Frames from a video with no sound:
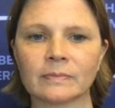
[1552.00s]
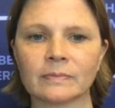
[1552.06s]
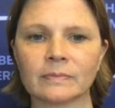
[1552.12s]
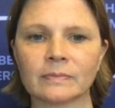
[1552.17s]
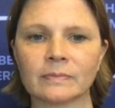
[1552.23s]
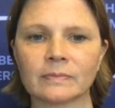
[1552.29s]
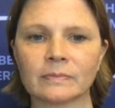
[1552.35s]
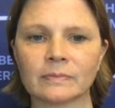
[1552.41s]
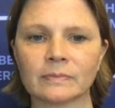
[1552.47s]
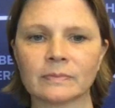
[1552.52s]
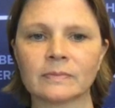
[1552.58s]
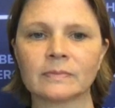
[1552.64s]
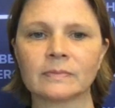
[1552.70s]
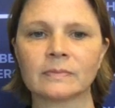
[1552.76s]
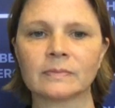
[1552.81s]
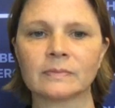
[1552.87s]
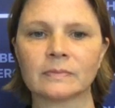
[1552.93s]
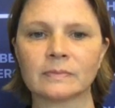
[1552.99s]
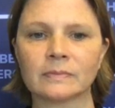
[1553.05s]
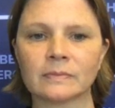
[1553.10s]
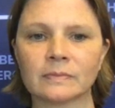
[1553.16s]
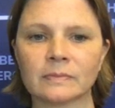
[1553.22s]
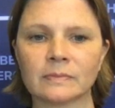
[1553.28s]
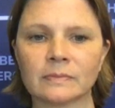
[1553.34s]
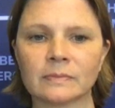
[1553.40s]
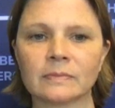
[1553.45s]

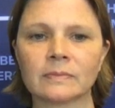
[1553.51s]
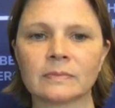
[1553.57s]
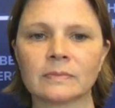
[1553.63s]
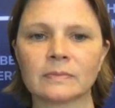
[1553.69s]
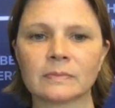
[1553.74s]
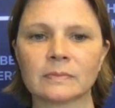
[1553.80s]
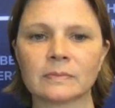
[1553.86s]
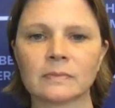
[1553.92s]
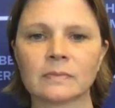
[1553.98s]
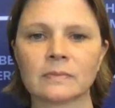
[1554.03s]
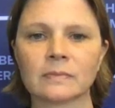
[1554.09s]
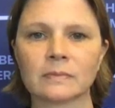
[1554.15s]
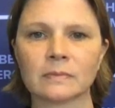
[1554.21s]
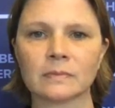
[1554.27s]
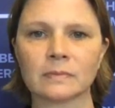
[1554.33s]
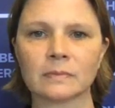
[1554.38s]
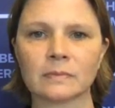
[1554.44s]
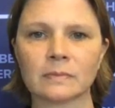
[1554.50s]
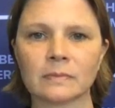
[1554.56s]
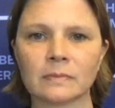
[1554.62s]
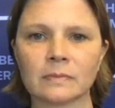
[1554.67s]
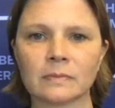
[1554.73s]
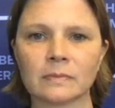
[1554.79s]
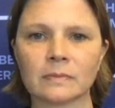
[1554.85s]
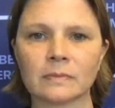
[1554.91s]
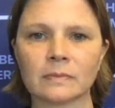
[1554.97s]

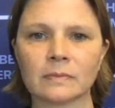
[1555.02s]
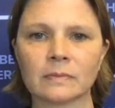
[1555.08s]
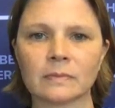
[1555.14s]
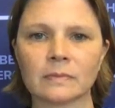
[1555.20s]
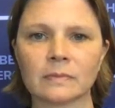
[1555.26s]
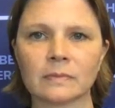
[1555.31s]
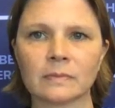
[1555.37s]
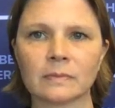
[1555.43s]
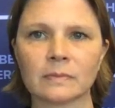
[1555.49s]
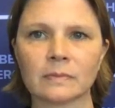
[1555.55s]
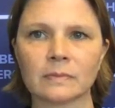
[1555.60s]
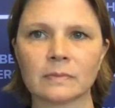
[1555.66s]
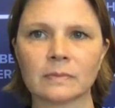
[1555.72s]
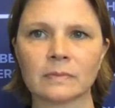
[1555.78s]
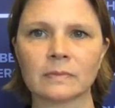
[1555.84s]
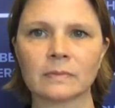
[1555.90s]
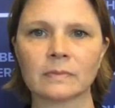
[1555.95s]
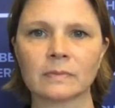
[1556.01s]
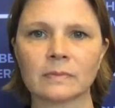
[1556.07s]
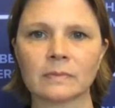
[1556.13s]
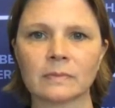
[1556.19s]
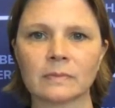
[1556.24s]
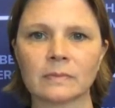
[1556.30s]
No words are spoken by the person on screen.